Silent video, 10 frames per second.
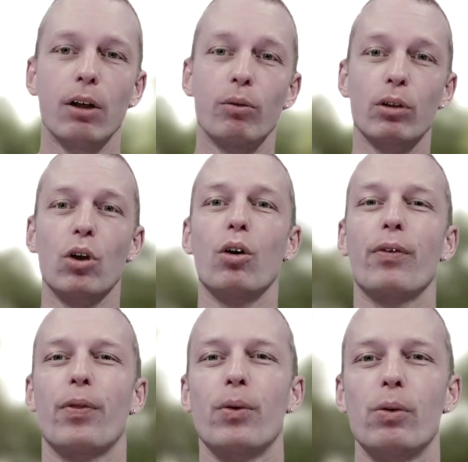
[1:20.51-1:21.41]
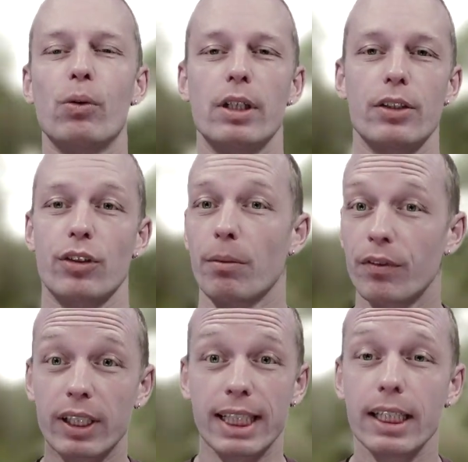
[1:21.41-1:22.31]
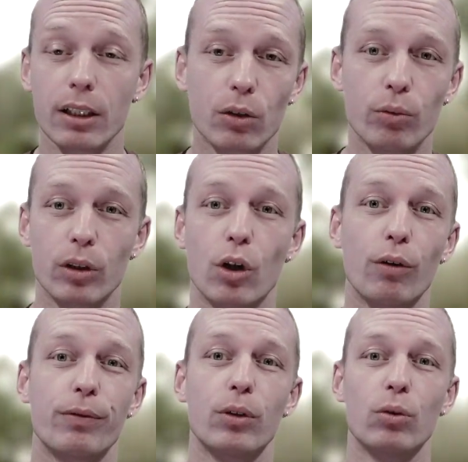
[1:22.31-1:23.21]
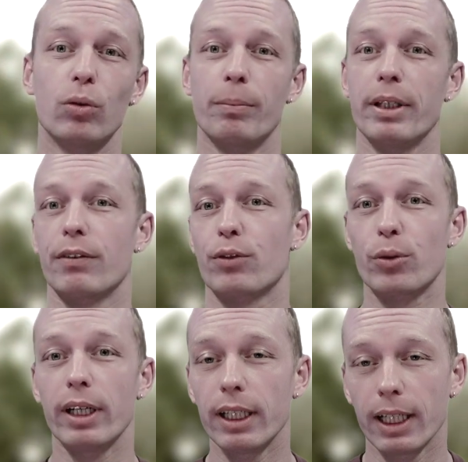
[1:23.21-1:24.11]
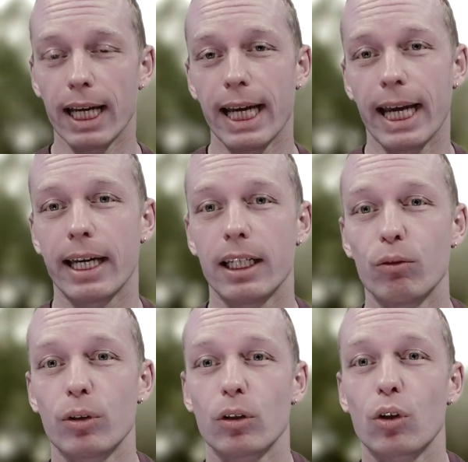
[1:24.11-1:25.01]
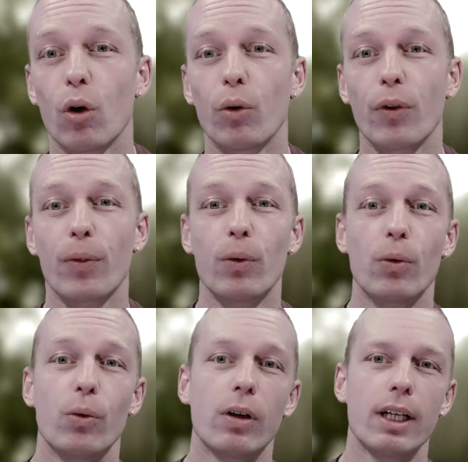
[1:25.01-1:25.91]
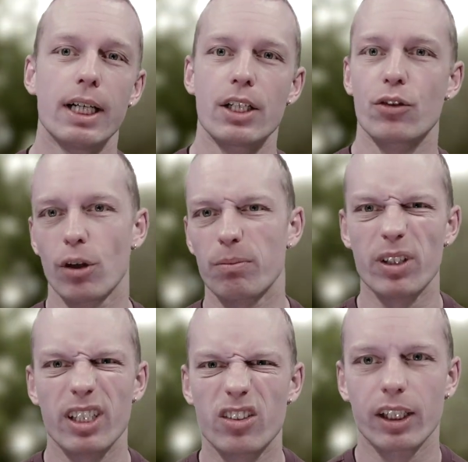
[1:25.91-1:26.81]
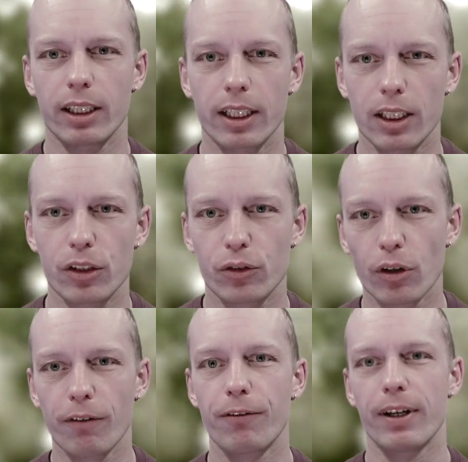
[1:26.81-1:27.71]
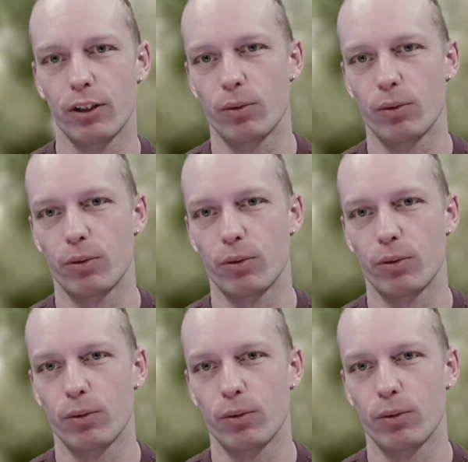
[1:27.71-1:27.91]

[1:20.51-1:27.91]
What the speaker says: We'll go through some of the gear, we'll go through a bit of training, and then we'll go through some technical stuff as